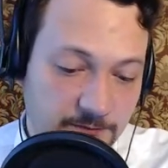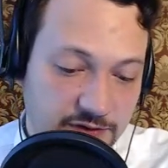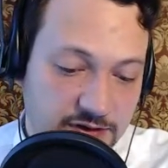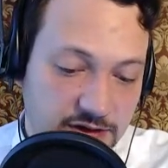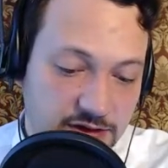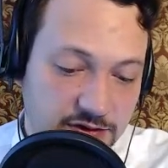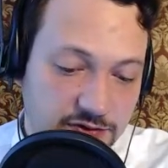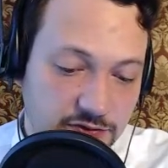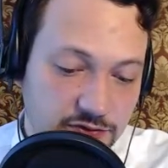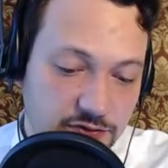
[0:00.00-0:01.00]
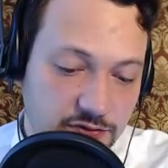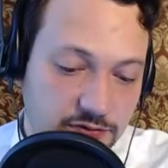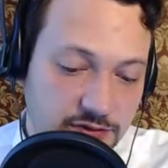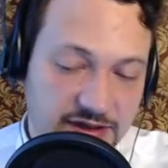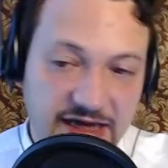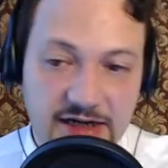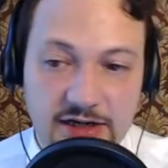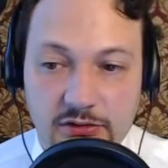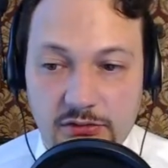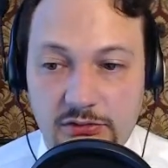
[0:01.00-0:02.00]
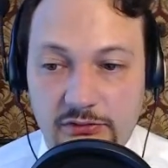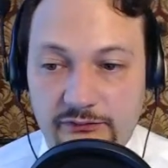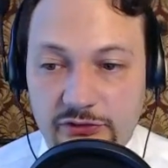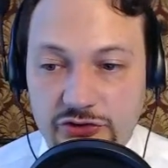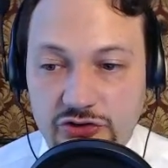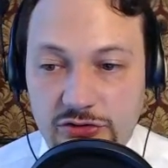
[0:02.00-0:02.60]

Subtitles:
T2 Nano virtual